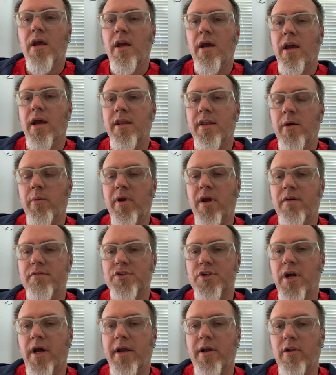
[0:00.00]
and then we have
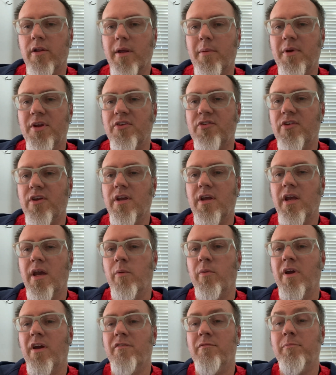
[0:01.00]
triangle ABC, and
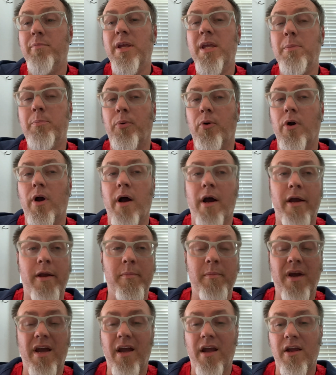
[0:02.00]
we have B
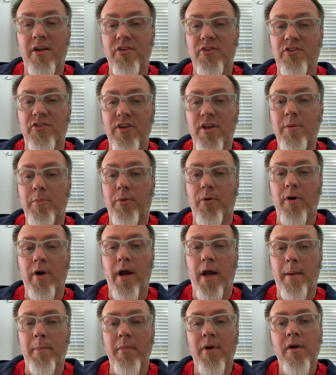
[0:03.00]
prime and C
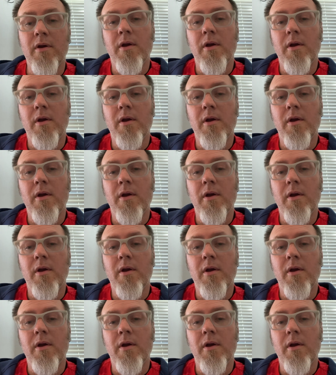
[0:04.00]
prime.